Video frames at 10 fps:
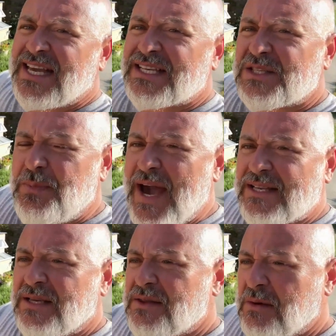I
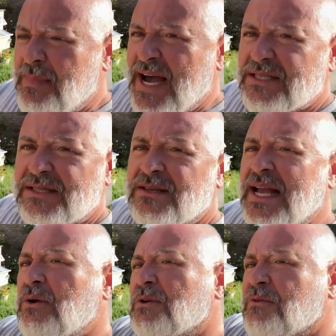expect the best,
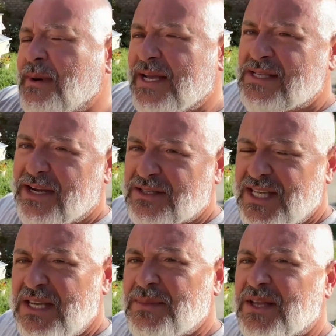not only from my entire
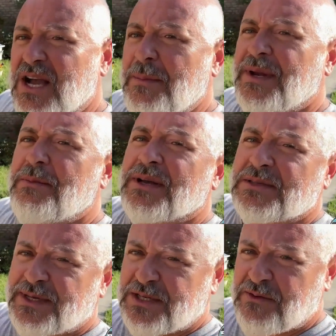team and the company, but
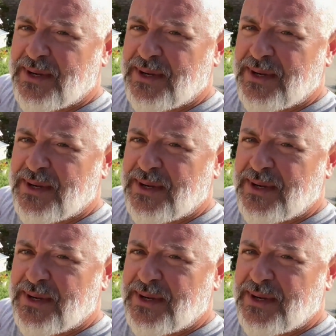especially for